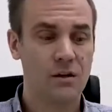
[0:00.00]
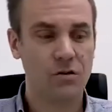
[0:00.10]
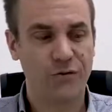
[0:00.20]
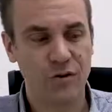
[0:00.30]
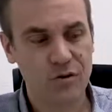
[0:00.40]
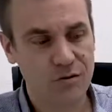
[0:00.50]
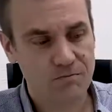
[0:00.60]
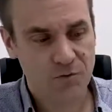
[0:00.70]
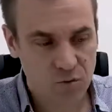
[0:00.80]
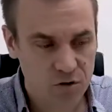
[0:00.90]
So first,
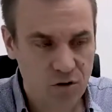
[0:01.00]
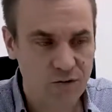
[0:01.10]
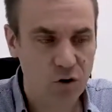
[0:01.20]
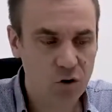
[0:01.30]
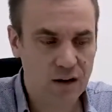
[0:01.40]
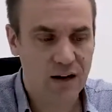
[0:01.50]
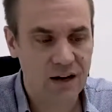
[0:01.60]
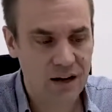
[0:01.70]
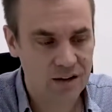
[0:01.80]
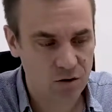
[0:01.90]
you want to have a look
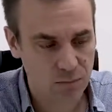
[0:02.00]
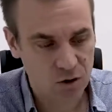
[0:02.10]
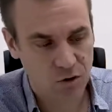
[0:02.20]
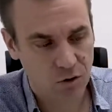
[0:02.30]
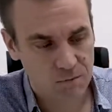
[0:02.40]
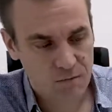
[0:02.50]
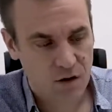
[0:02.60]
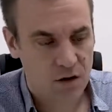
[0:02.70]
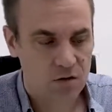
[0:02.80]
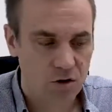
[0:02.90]
at the bottle.
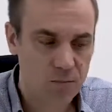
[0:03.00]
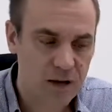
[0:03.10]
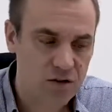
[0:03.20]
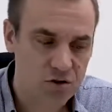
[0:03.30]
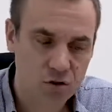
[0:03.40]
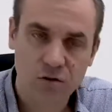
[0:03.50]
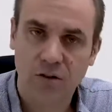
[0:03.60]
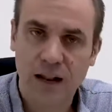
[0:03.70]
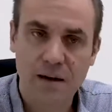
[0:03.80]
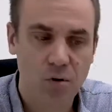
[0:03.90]
You want to make sure the
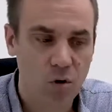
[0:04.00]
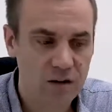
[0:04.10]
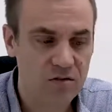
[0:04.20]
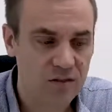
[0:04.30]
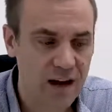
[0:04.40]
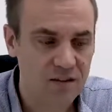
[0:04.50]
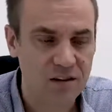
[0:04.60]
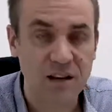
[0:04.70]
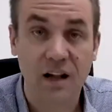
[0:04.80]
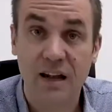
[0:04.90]
label is nice
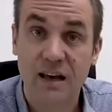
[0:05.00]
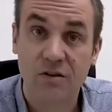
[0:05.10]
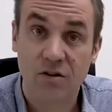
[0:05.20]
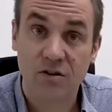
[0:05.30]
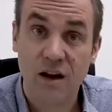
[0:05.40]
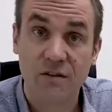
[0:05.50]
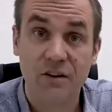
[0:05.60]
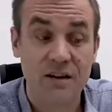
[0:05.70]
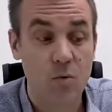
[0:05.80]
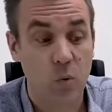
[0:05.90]
and clean, doesn't have
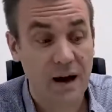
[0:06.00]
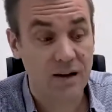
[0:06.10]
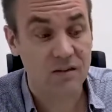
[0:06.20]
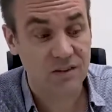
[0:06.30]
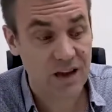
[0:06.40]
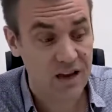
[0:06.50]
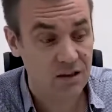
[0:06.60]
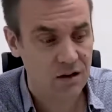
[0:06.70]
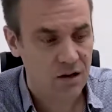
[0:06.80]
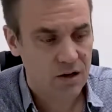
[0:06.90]
any wine stain.